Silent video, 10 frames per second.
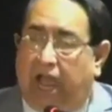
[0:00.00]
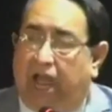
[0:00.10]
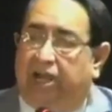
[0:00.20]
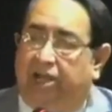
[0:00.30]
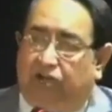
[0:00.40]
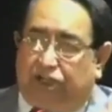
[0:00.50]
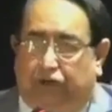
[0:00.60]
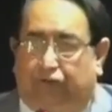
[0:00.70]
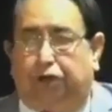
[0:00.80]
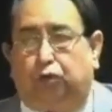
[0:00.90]
And he
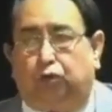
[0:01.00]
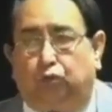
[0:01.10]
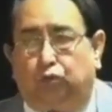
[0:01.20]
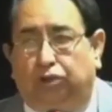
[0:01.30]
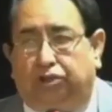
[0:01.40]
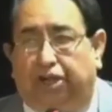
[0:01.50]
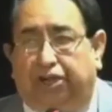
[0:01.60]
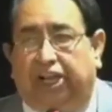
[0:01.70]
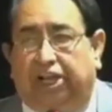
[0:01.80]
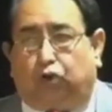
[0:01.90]
was shifted to
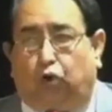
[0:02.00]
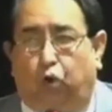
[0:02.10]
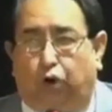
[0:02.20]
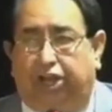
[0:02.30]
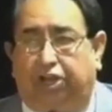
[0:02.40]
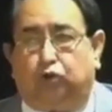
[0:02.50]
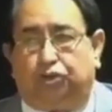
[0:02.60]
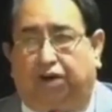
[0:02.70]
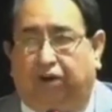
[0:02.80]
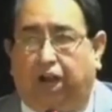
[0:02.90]
30th Corps in
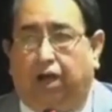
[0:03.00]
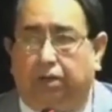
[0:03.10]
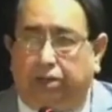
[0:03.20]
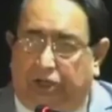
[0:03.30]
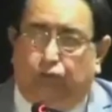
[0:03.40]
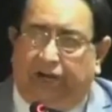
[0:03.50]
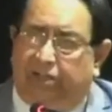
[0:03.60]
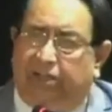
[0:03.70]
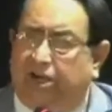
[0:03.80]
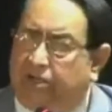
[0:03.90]
Gujranwala. He
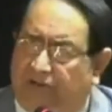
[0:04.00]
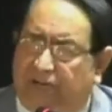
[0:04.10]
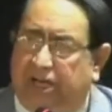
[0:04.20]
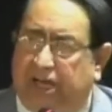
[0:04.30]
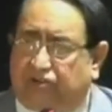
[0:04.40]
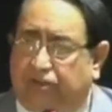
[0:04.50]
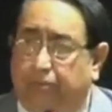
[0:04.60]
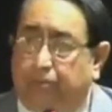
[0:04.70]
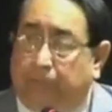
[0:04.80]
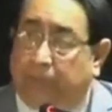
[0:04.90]
joined there the very next
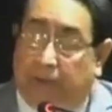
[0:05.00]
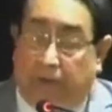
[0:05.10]
day.